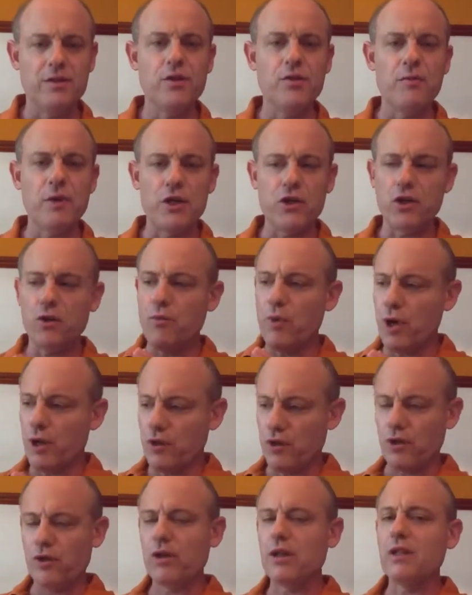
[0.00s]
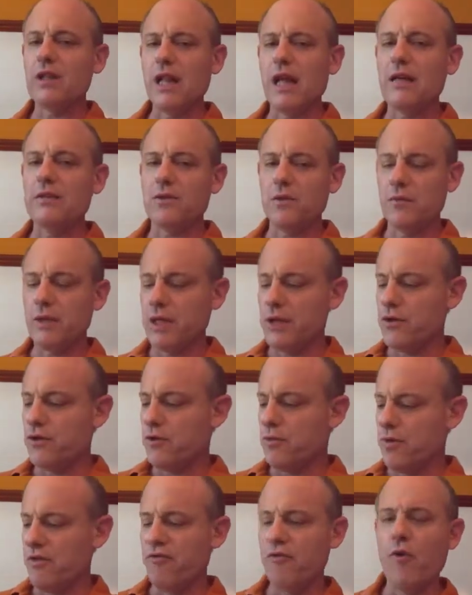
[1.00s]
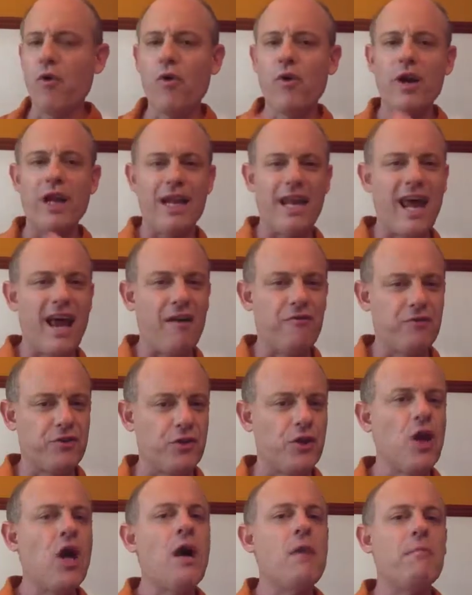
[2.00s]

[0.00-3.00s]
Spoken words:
You measure what your classroom can do before and after,